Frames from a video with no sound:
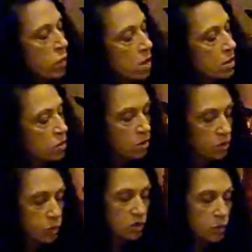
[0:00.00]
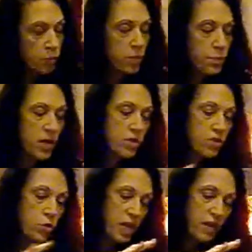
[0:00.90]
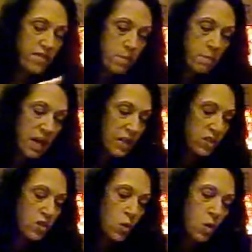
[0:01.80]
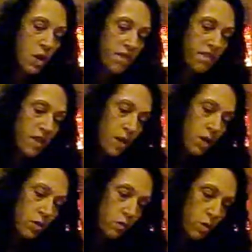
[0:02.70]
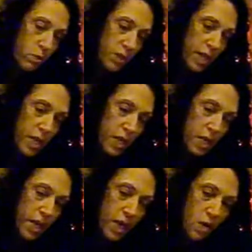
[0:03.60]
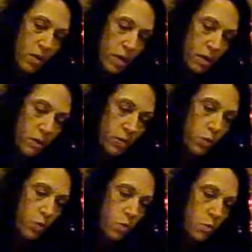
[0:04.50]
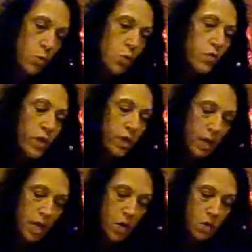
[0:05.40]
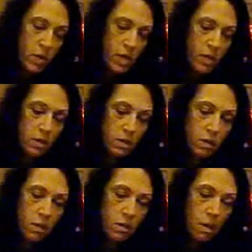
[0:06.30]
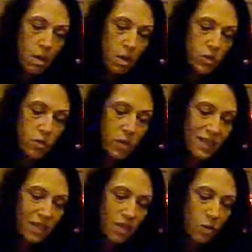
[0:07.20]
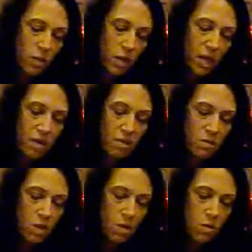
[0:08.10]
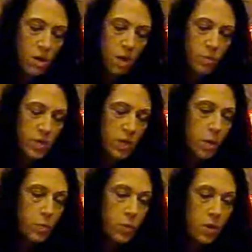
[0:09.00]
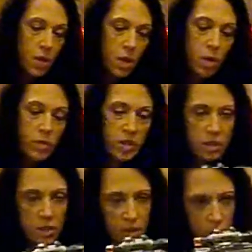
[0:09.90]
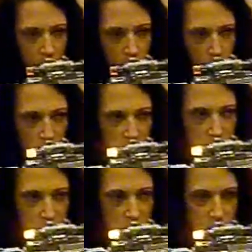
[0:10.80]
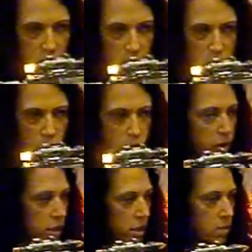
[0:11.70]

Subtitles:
So this was spray painted. You have to mask off the rotating areas or the moving areas so that they don't get, gummed up. This does illuminate to some degree.